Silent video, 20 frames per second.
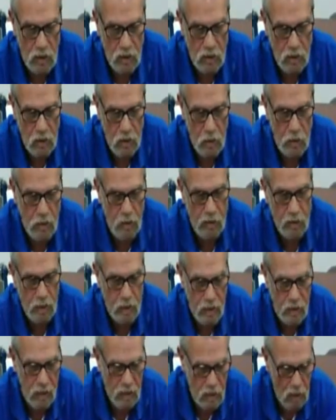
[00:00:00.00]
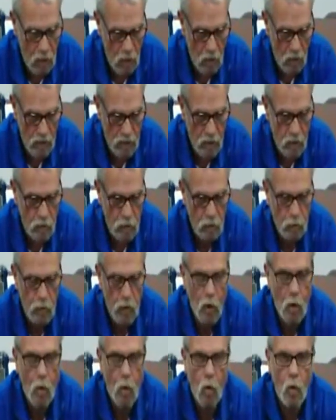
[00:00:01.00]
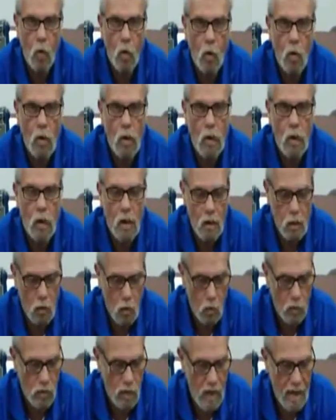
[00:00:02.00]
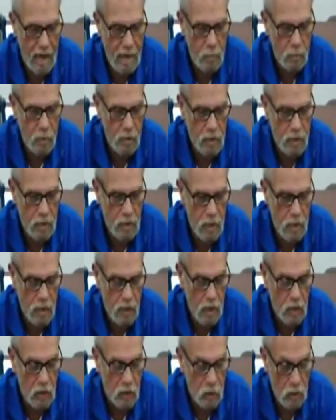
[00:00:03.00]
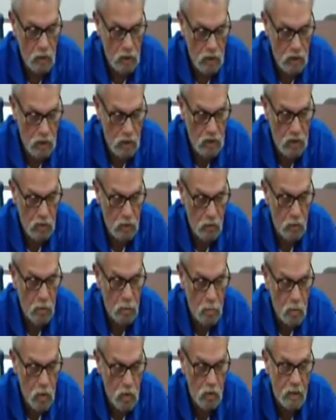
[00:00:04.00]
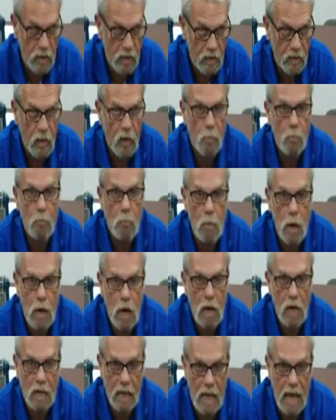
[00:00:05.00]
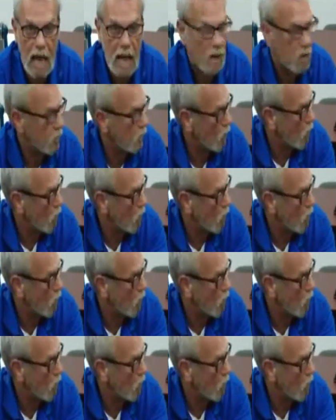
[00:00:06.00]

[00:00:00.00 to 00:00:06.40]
in doing this, he's already drilled the hole with the handpiece. To assist in removing the muck out of